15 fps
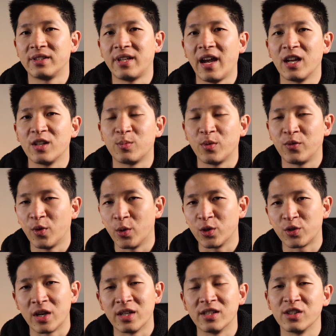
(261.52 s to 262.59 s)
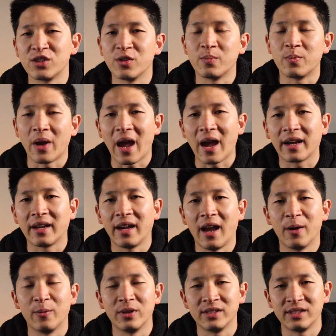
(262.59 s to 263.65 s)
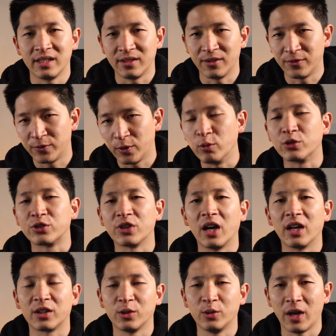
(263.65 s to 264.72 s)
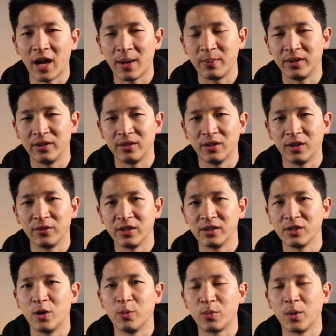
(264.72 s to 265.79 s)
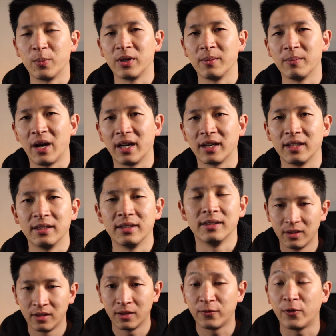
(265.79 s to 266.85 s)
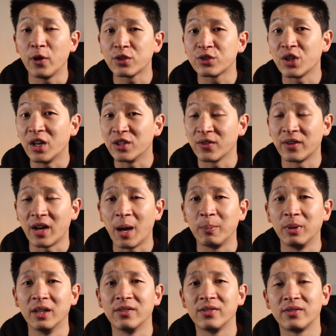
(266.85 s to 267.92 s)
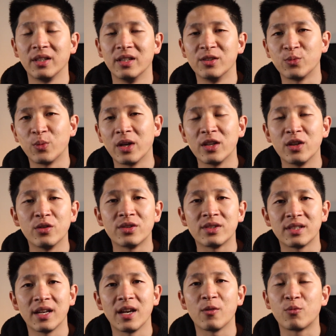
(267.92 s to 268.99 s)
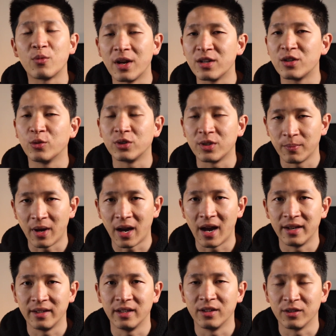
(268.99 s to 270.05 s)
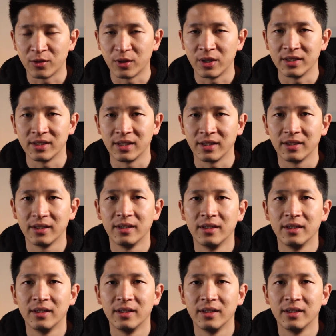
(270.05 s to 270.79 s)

stage before we transition back and we see the full cycle happen of this whole property market. The first signs of an uplift is when you see rental demand increasing.